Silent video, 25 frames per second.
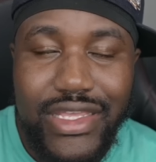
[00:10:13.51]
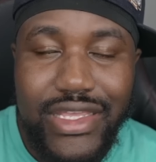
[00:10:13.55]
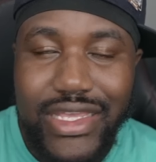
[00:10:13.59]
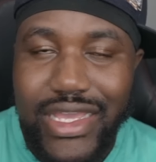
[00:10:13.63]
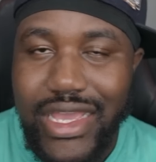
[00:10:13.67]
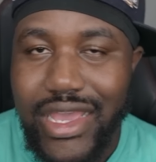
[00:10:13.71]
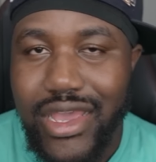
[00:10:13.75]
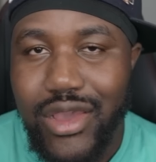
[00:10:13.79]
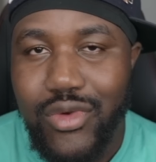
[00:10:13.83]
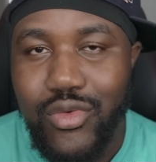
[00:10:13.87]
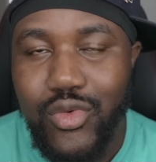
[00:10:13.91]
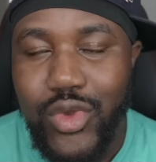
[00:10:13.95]

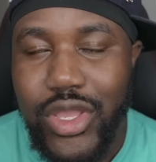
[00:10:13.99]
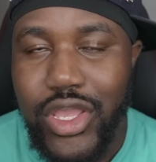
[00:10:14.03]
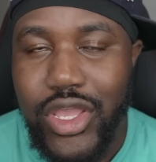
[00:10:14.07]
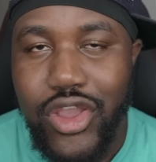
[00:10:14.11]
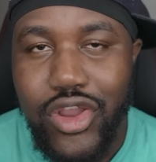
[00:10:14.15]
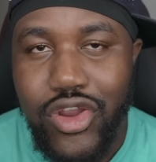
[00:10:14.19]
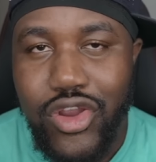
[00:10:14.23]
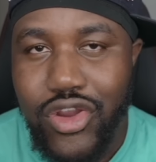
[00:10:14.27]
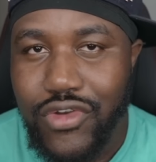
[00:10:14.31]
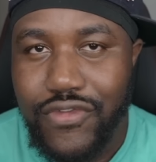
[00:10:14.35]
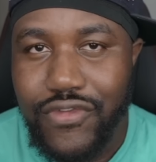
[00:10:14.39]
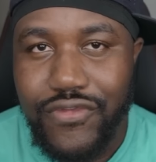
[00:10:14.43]
Yeah, we
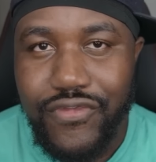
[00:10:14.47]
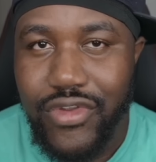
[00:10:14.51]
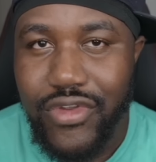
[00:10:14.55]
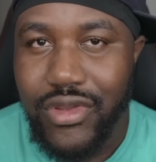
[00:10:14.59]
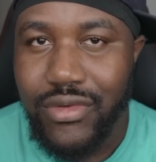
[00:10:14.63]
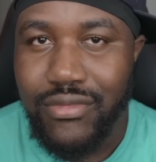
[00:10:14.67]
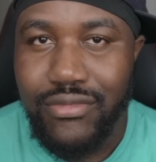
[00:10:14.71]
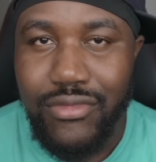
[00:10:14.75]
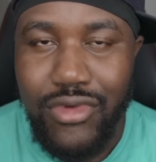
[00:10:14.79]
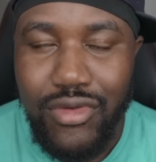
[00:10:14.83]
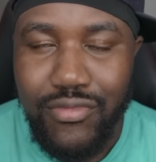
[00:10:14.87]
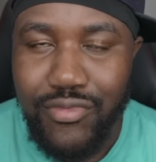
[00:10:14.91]
heard
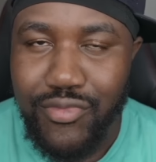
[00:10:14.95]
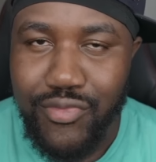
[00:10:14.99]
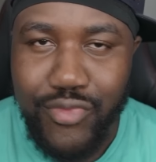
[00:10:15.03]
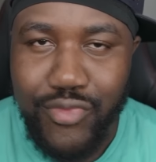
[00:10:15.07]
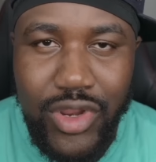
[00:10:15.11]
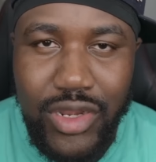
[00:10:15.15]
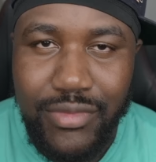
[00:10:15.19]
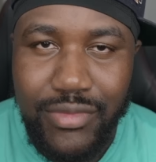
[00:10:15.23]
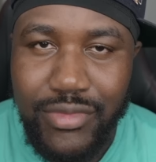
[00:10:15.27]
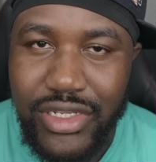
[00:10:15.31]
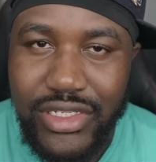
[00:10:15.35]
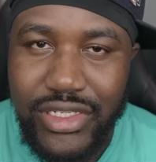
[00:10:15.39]
from
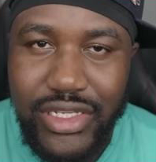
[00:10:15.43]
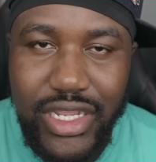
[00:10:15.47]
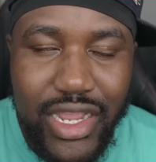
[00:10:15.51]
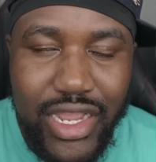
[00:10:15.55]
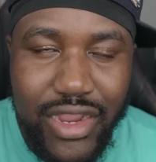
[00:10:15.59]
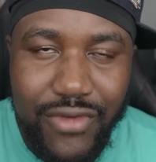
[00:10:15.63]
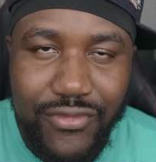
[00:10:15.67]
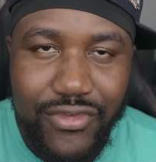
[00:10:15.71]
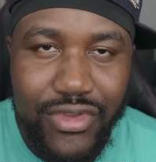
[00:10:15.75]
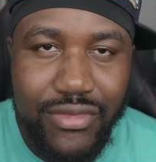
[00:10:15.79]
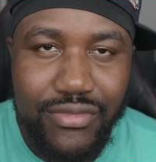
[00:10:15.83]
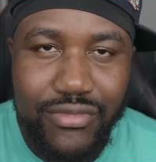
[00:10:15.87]
pretty much
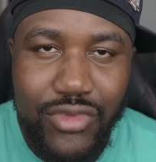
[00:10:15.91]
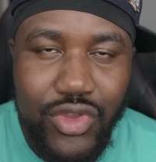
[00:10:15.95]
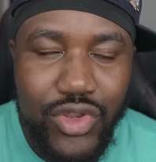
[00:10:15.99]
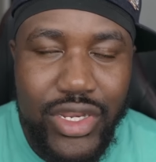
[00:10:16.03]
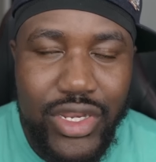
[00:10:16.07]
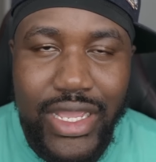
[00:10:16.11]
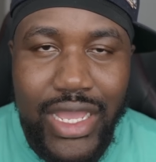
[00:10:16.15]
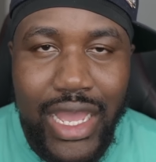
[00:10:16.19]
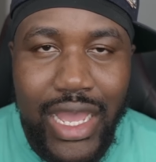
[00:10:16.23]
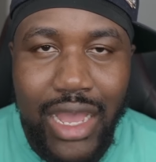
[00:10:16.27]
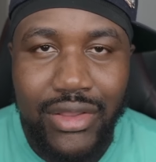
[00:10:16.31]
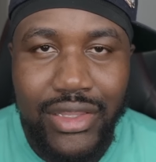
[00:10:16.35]
every
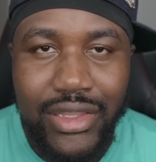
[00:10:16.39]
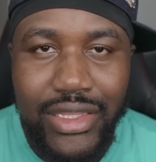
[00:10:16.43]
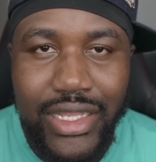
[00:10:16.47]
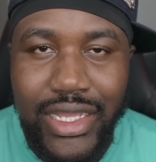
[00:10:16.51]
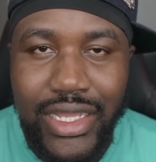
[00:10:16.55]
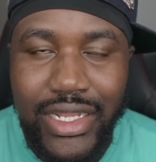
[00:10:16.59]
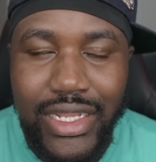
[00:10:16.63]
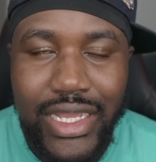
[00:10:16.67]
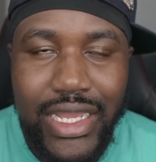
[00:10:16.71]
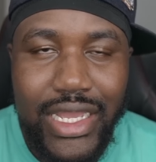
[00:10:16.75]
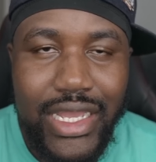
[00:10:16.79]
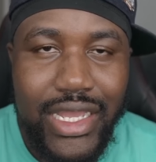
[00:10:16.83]
media
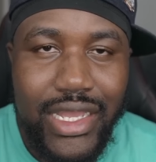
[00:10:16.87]
outlet